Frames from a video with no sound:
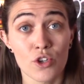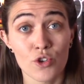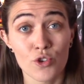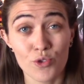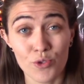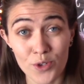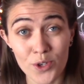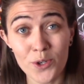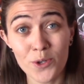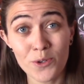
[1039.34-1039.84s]

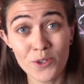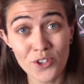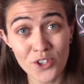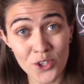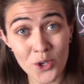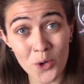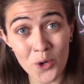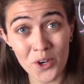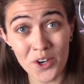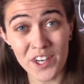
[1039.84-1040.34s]
True
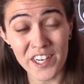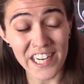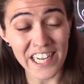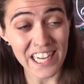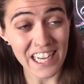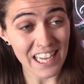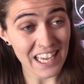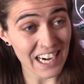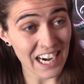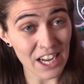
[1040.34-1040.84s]

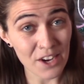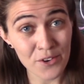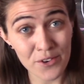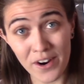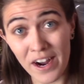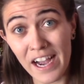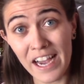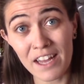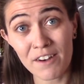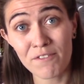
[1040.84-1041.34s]
story. And I
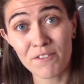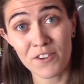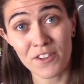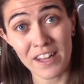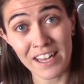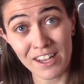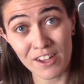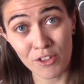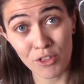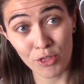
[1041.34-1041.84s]
cried for
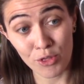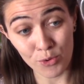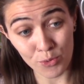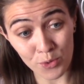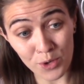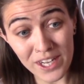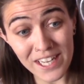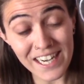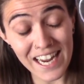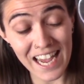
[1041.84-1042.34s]
like
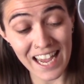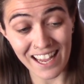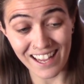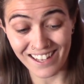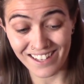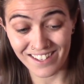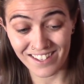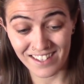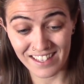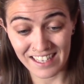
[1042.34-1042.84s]
3
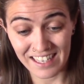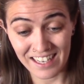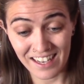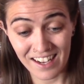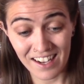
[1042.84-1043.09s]
days.